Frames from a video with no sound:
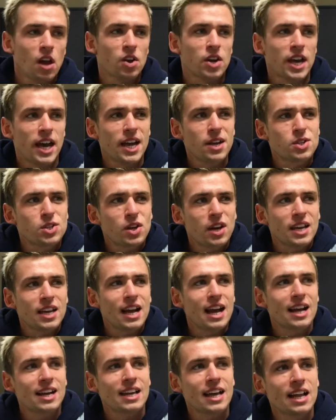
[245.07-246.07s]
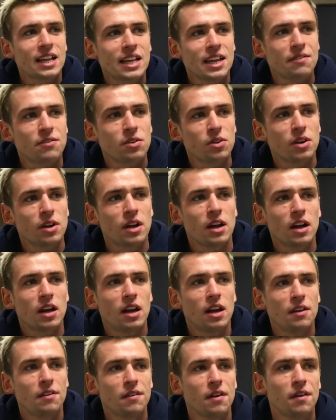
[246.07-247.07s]
Okay, so I'll give you
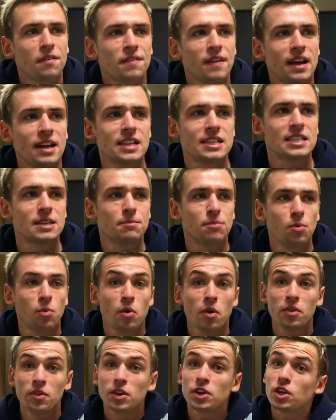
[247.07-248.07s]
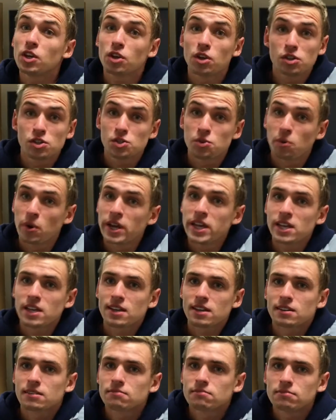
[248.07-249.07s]
a fairly simple one that you can
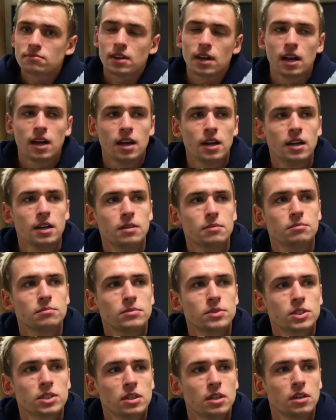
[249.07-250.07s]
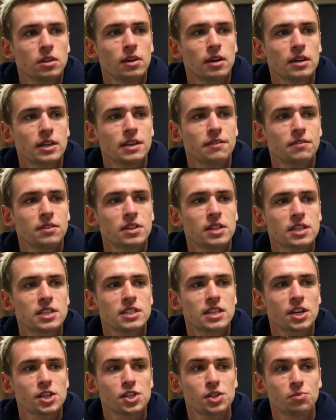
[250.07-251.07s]
tweak. So I'll give you this
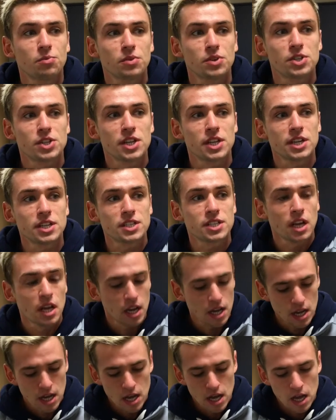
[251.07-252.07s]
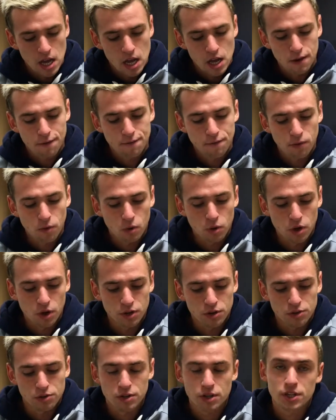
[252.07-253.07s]
session, which is a
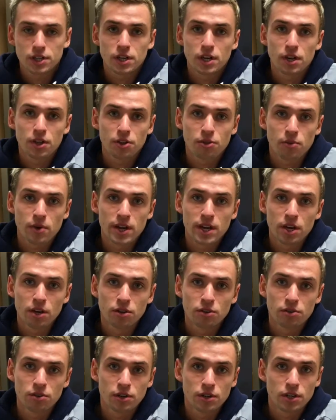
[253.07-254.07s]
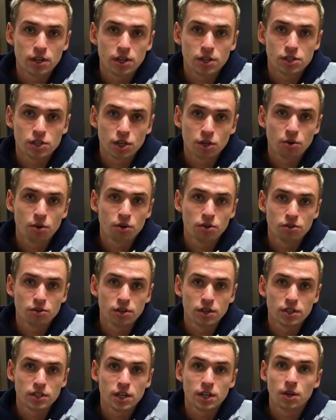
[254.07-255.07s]
400, a 300, a
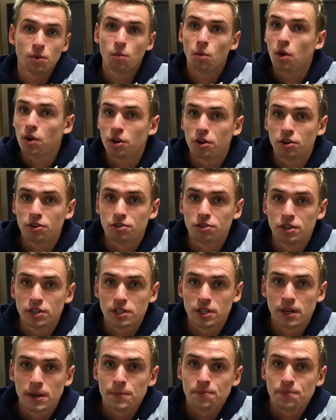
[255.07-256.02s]
200 and a 100.